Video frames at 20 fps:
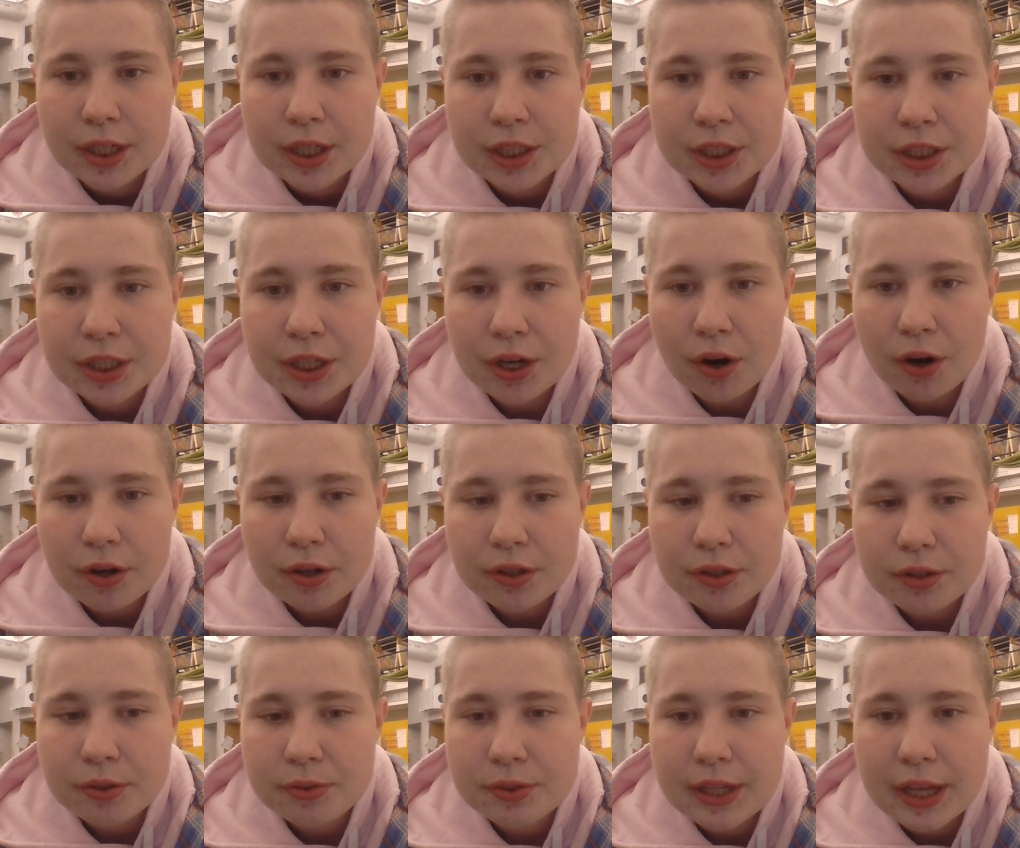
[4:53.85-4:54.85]
she
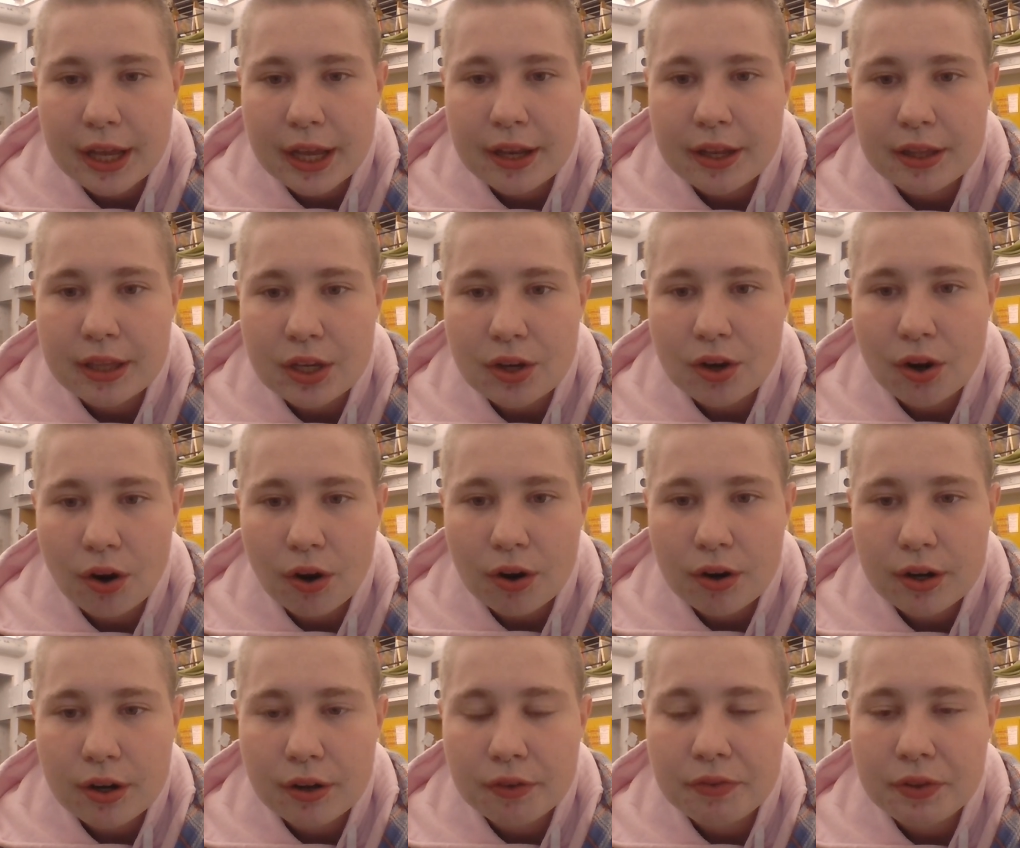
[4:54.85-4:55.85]
argues that the
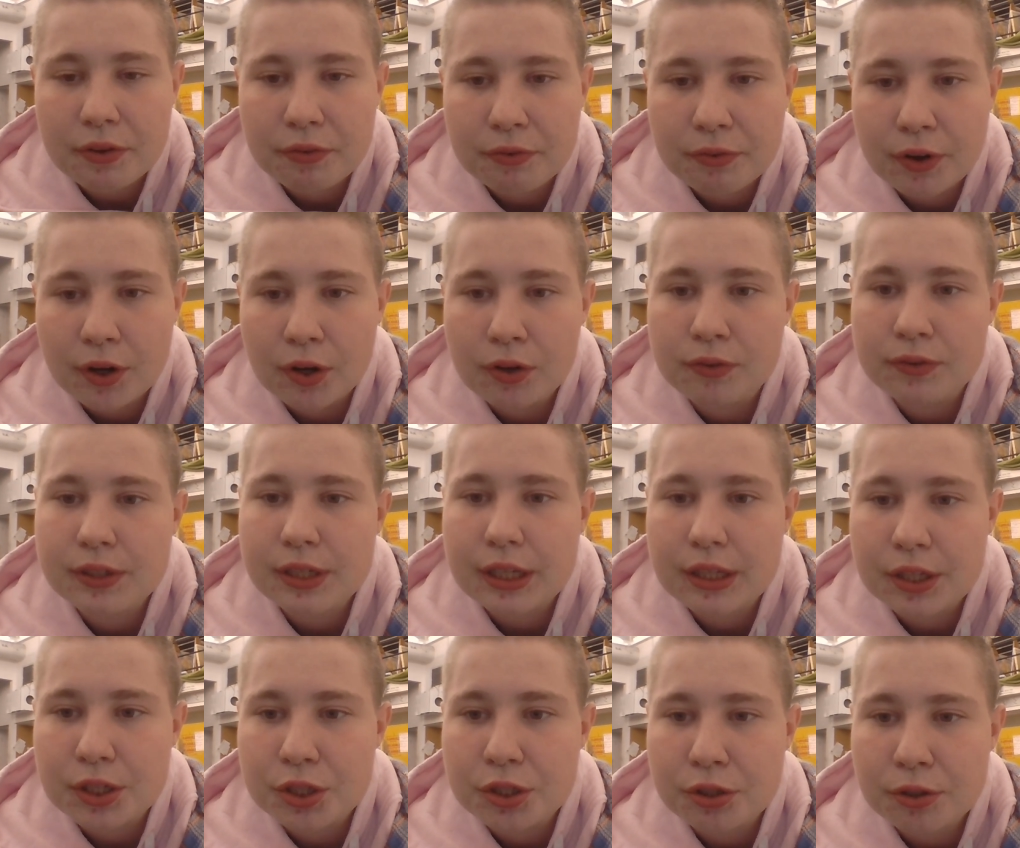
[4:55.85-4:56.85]
art of the Fauves and
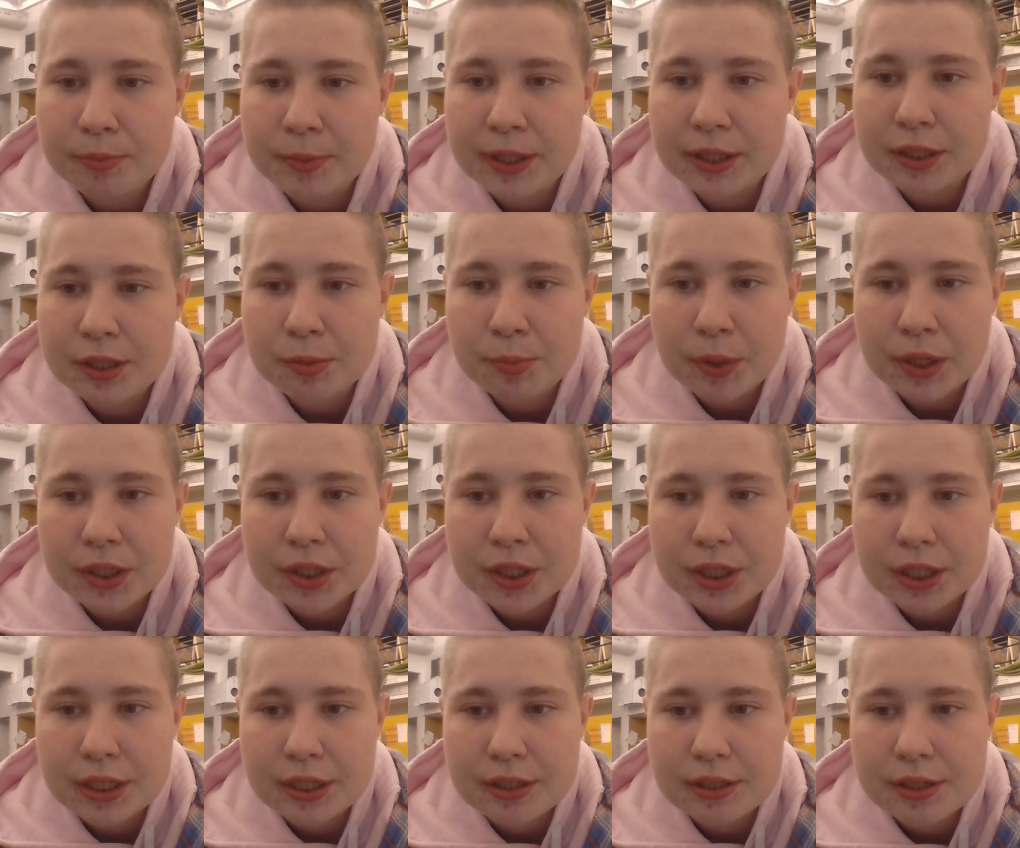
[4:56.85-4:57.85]
the German
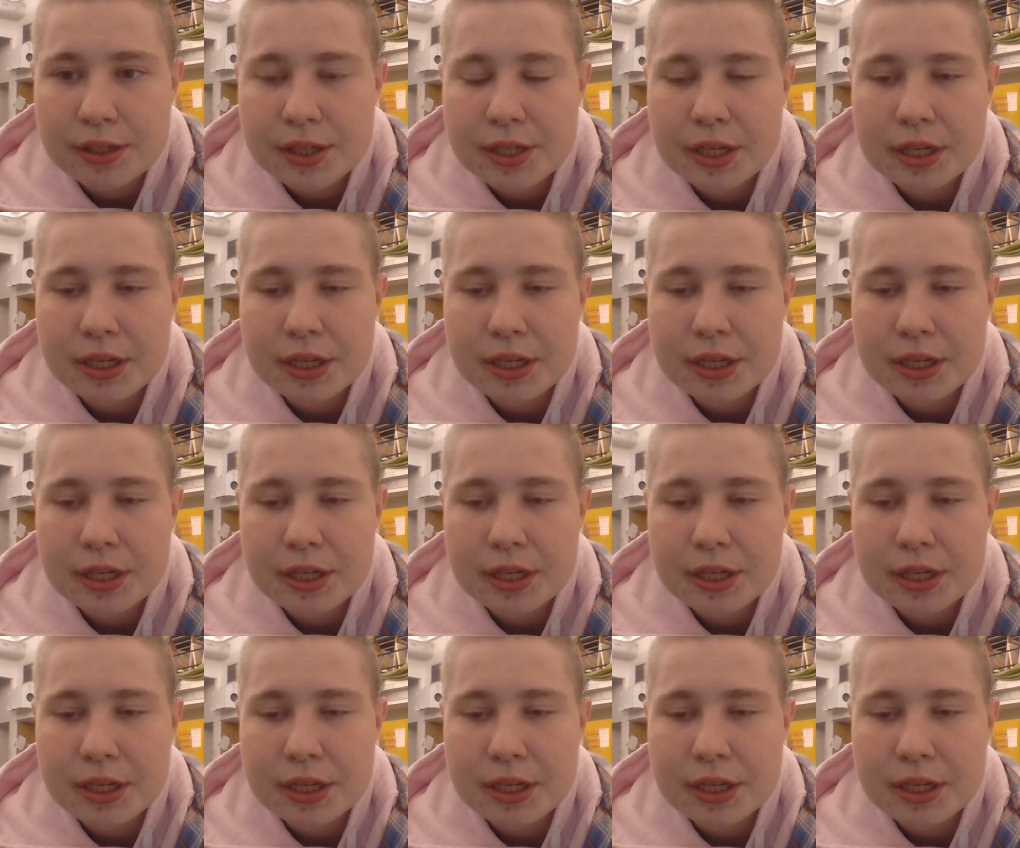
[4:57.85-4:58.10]
Expressionists